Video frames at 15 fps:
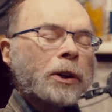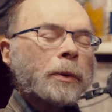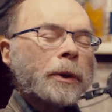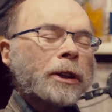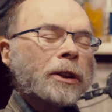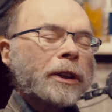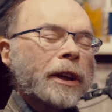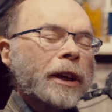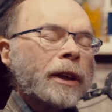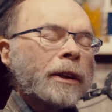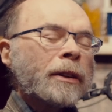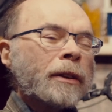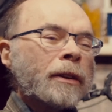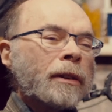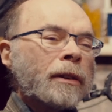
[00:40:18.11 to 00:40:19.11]
quickly
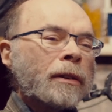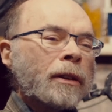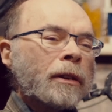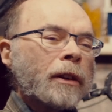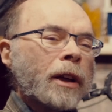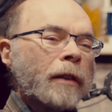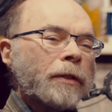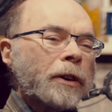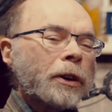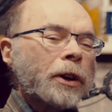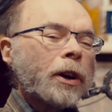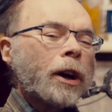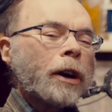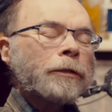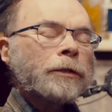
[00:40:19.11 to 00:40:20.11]
and very
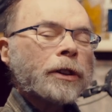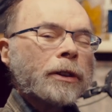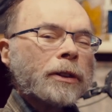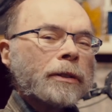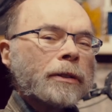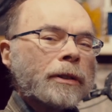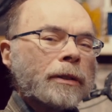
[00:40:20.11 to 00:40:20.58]
often.